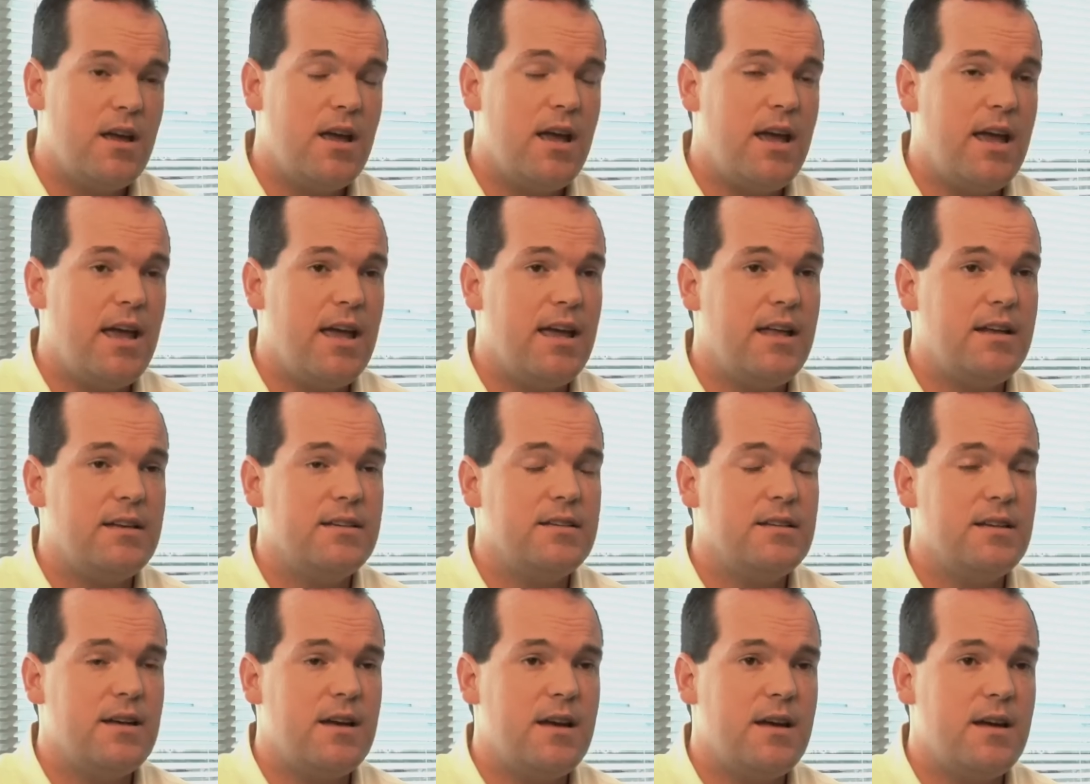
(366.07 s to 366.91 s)

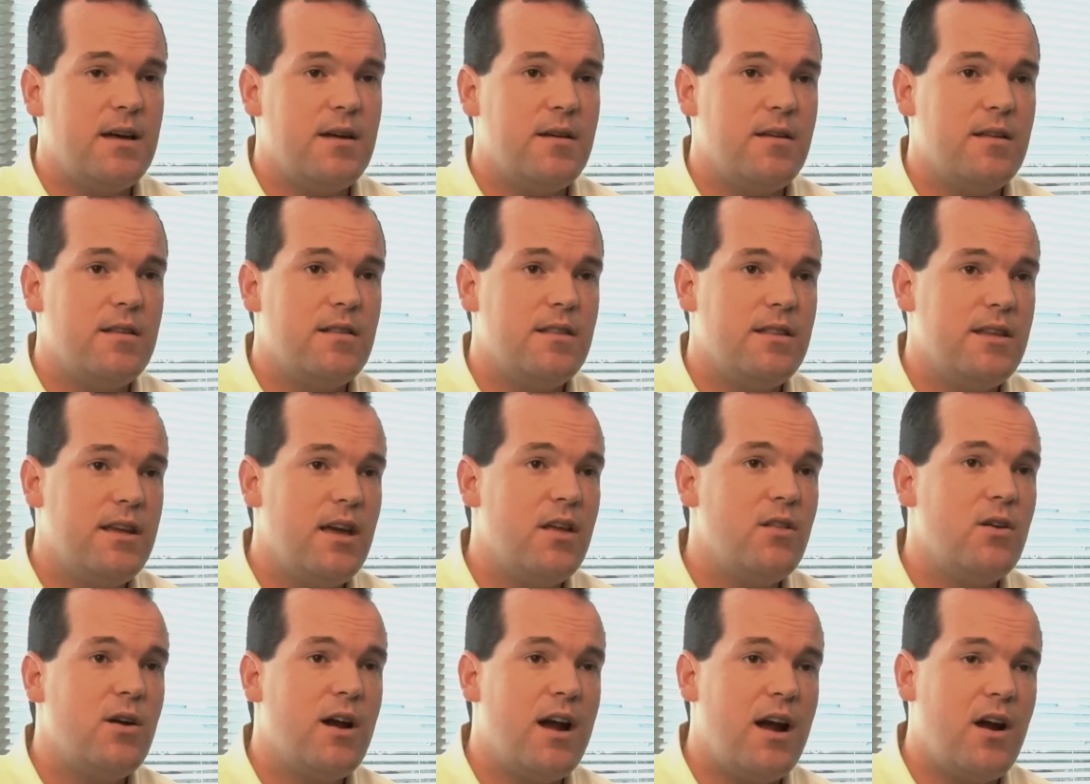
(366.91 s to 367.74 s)
And the
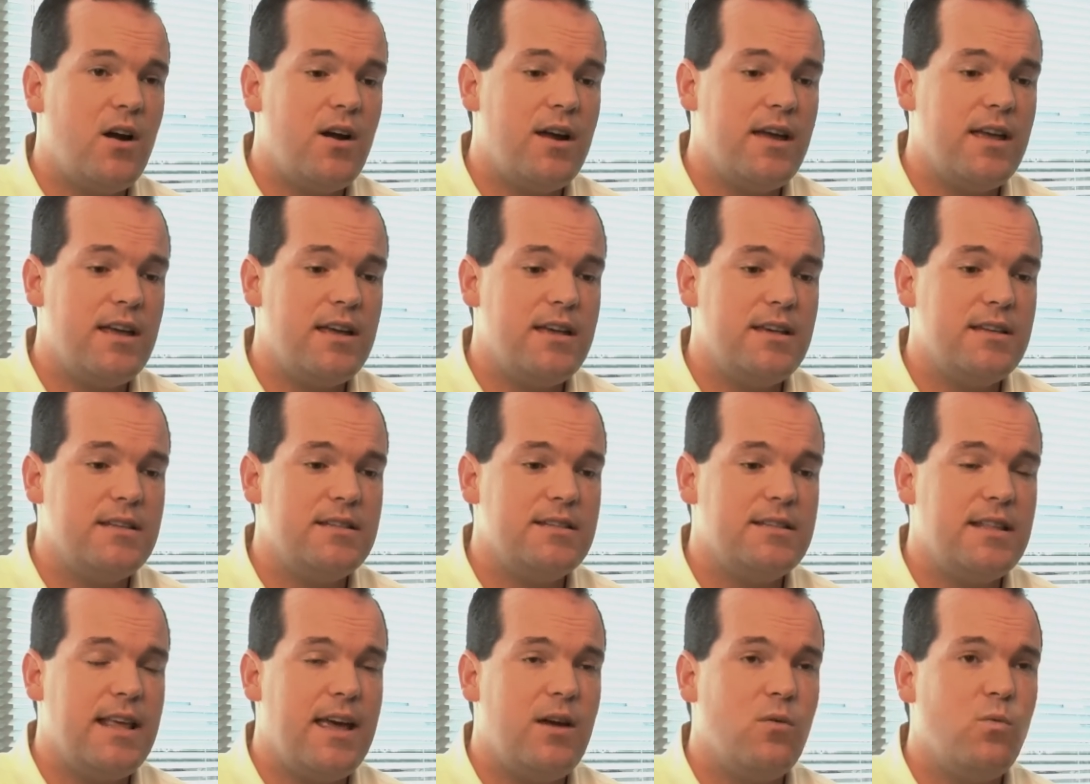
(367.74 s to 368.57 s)
other area
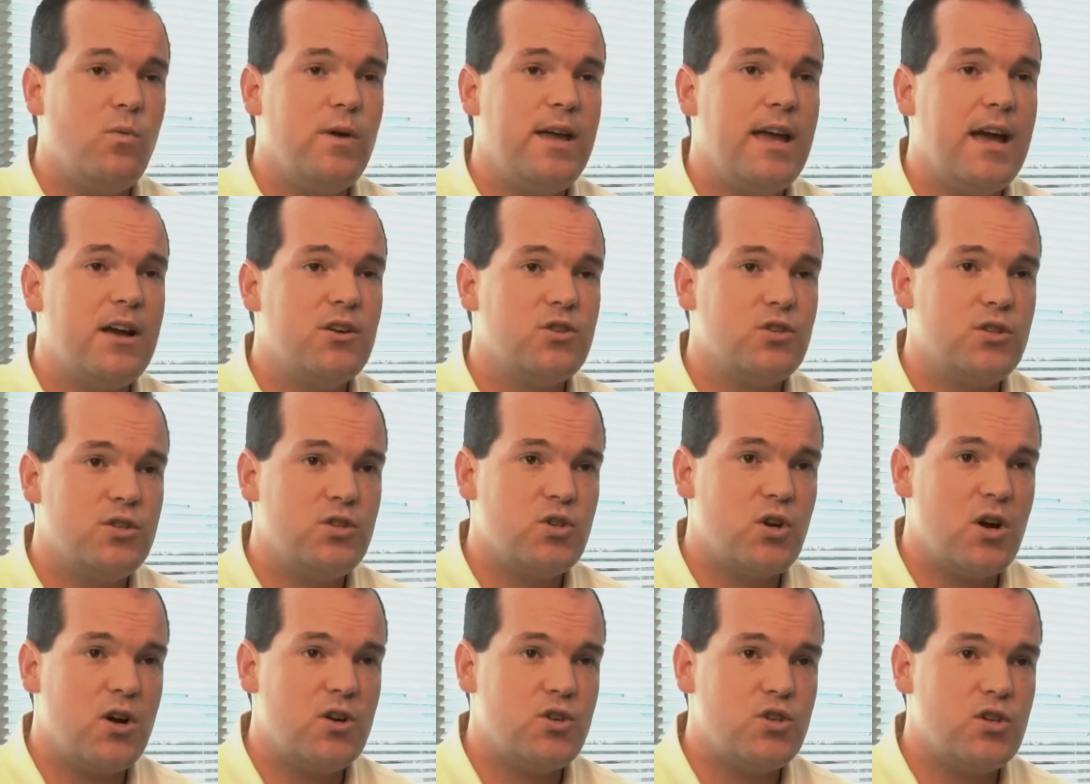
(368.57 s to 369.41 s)
is that we actually
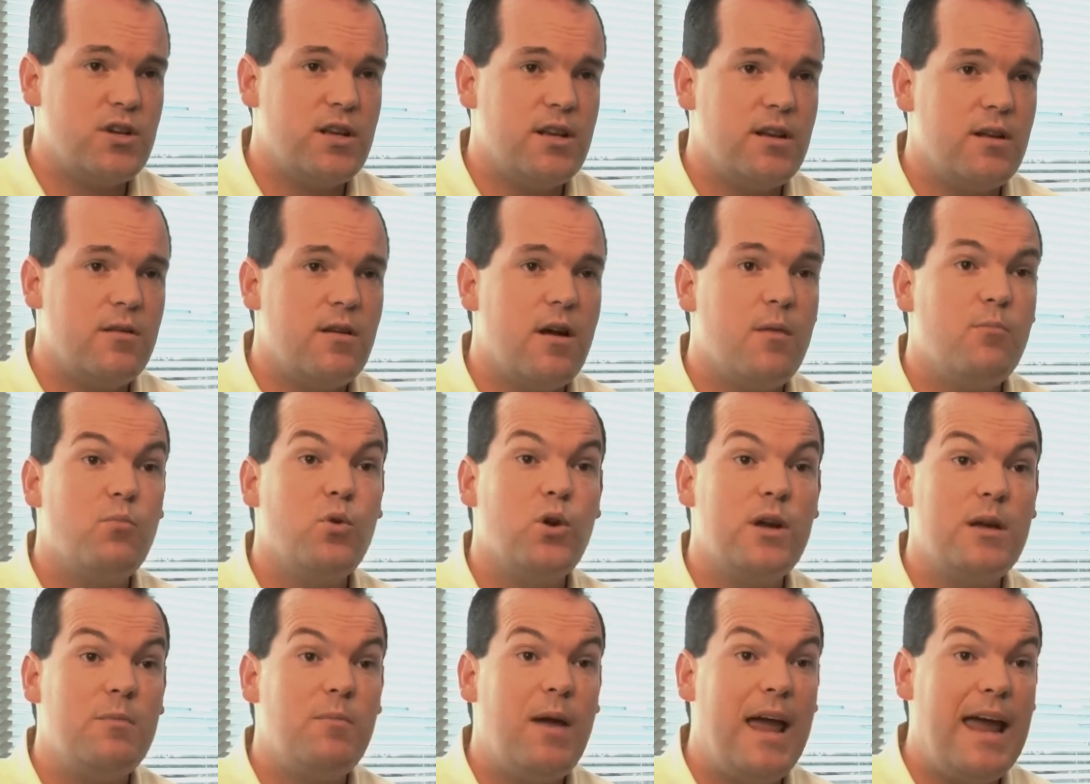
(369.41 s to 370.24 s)
charge in
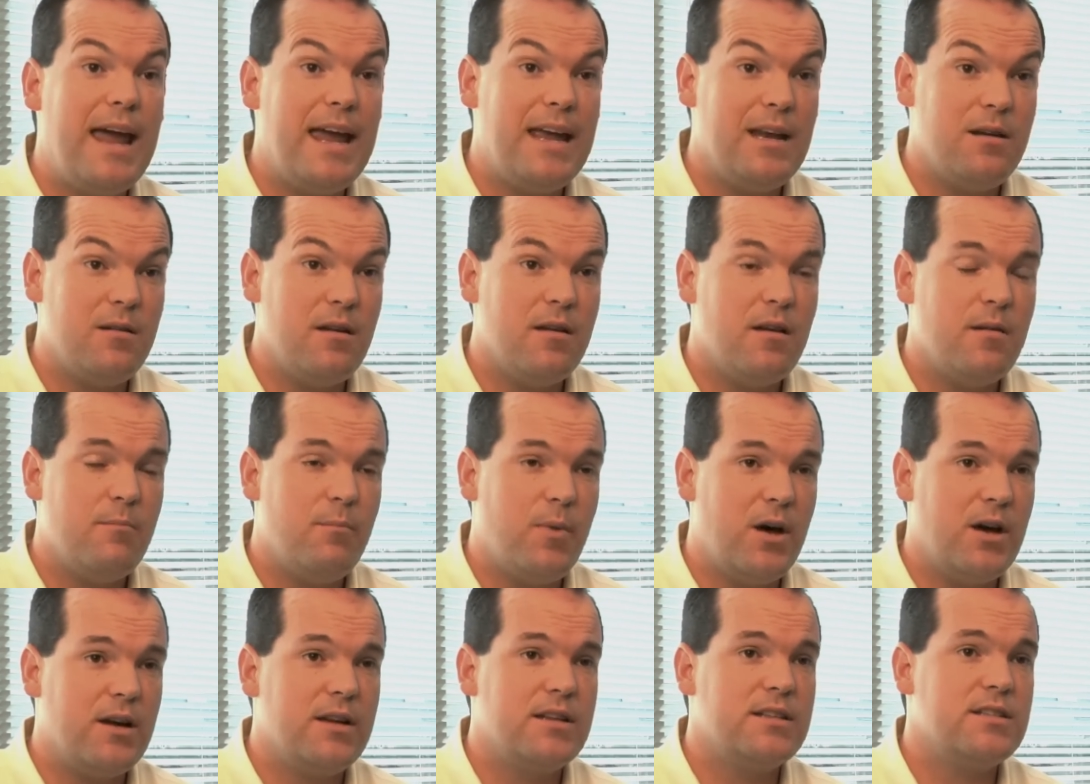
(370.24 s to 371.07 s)
prepaid
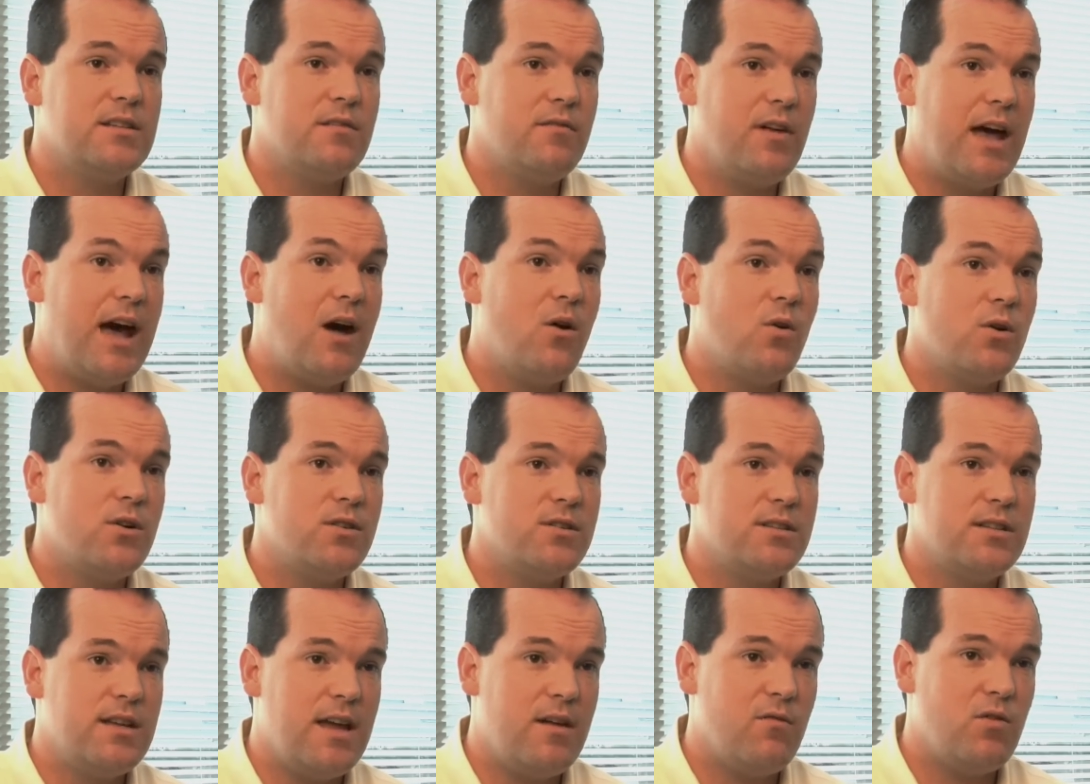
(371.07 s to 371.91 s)
buckets of
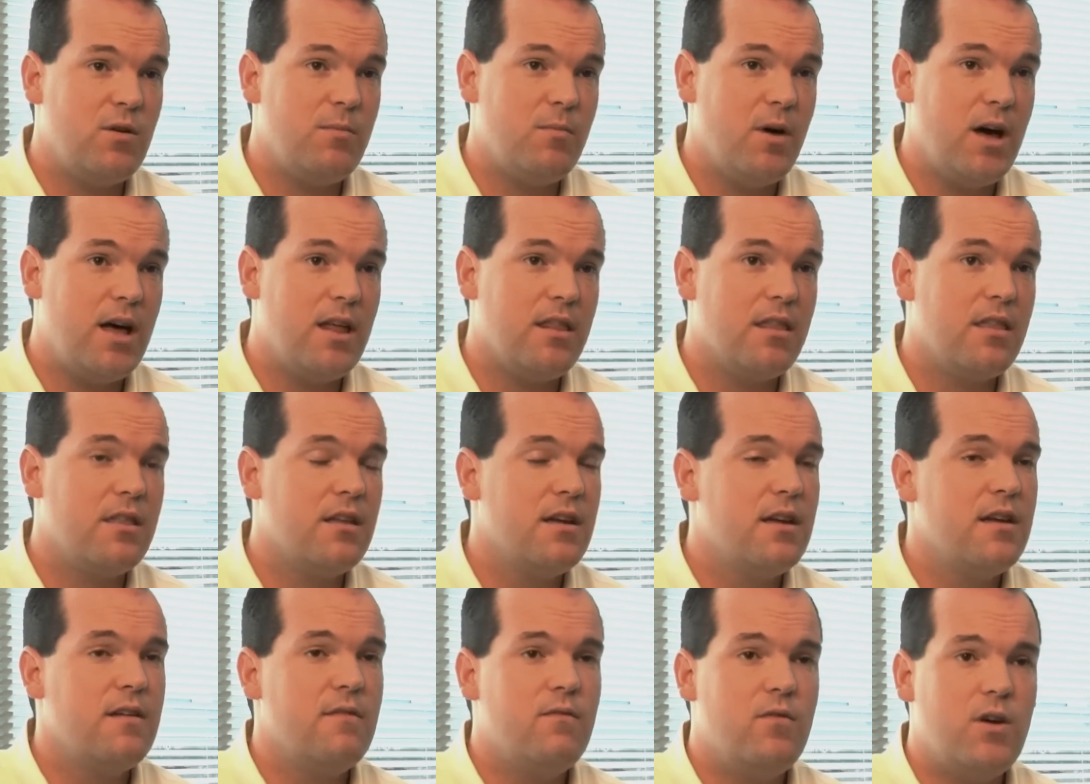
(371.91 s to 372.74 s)
hours every month,
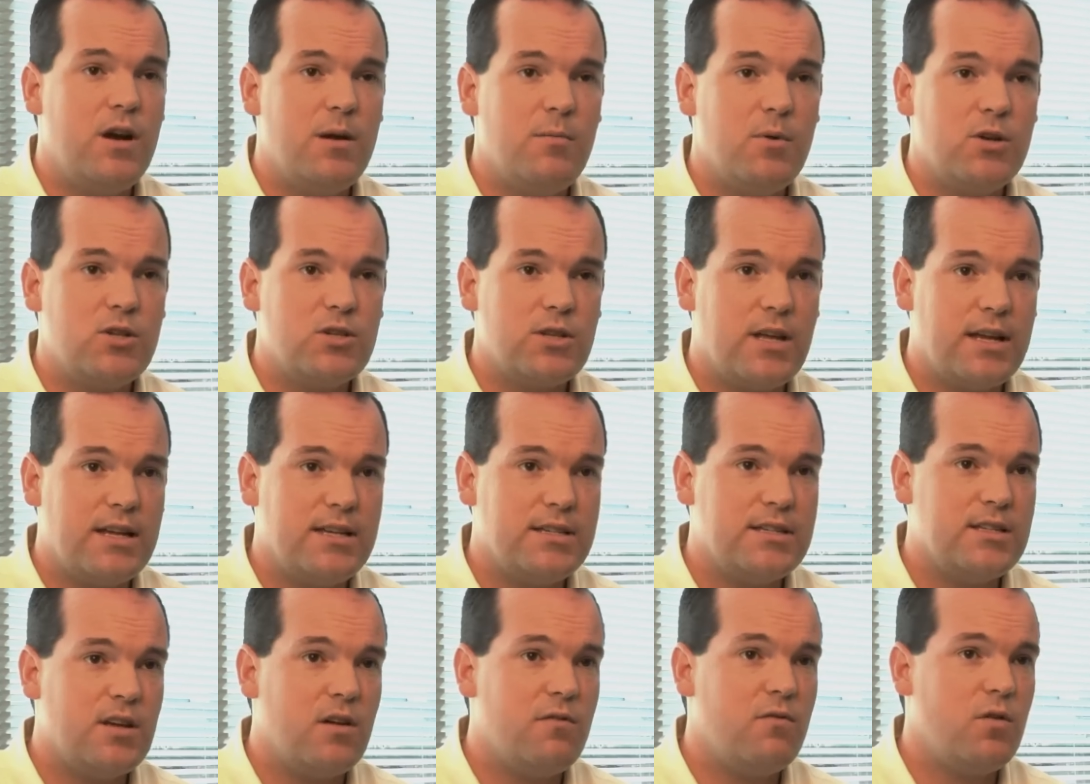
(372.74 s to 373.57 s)
very much like a
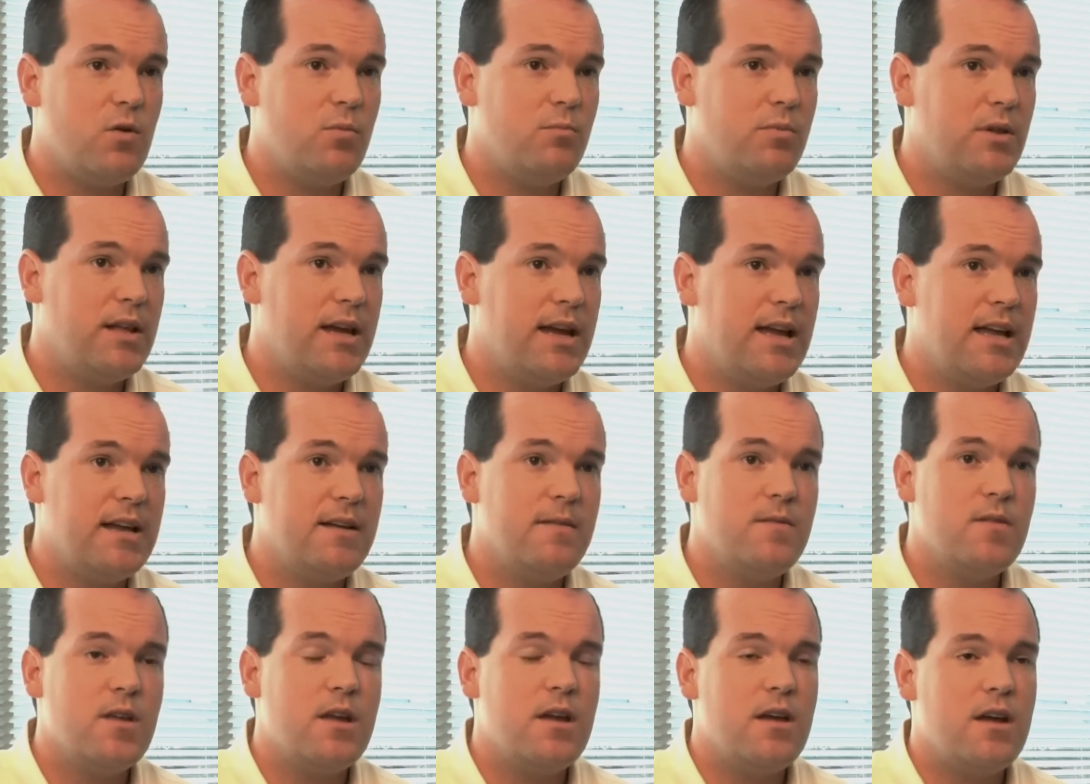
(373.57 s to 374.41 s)
cell phone plan.